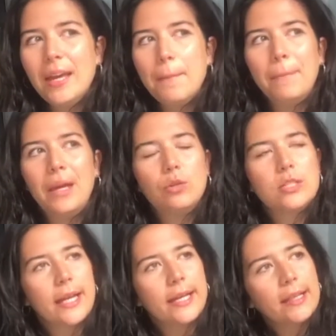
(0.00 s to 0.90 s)
Me
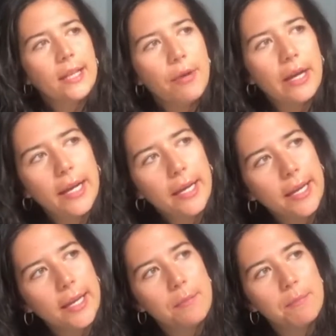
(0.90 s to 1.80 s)
gustaría trabajar
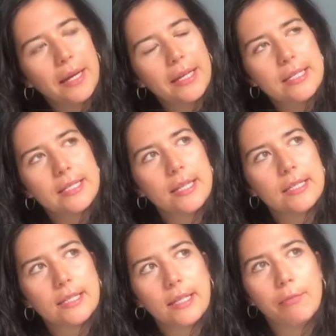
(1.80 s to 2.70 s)
en
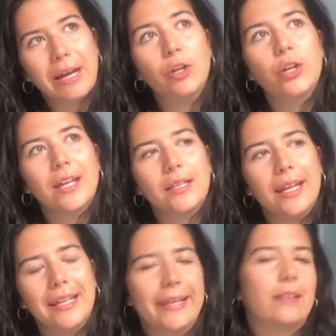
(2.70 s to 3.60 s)
países que valoran
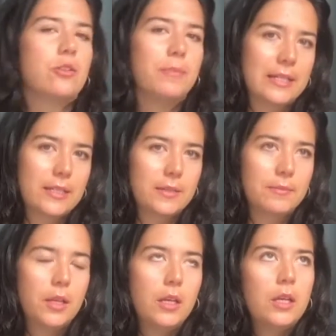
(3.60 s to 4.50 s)
el teatro más.
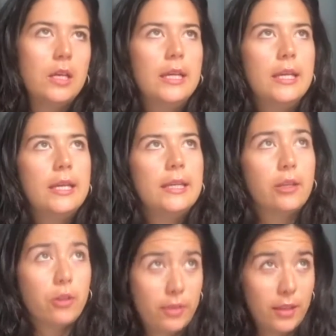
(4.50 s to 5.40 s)

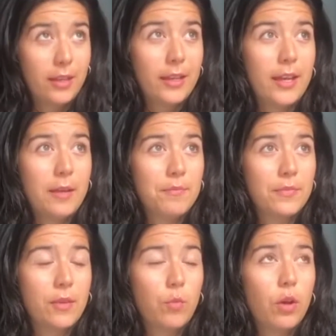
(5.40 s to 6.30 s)
Quiero decir,
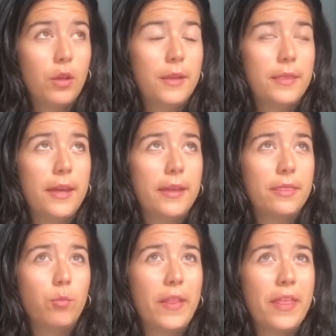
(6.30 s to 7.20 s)

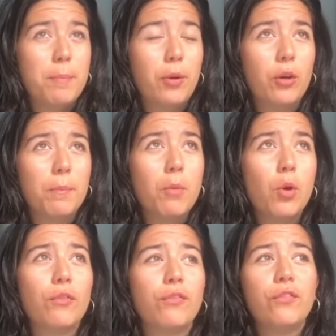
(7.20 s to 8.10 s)
where they put
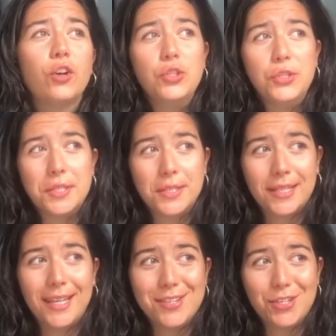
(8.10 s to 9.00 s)
more funds
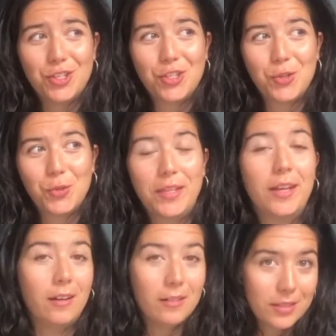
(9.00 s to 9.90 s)
into the
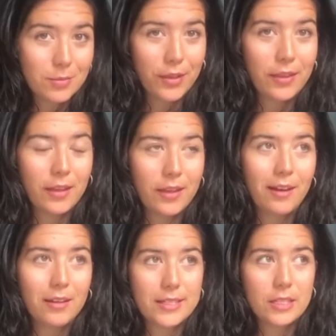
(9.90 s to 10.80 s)
arts, where the
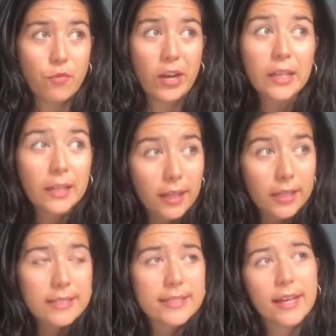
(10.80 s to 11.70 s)
arts is
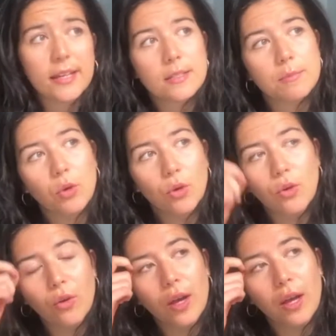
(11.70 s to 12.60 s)
recognised as more